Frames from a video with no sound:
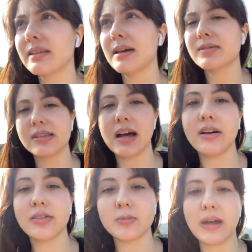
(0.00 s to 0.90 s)

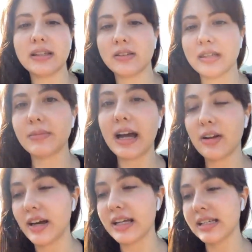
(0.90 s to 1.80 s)
themselves based on some kind
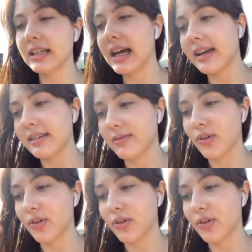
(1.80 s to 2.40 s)
of idealized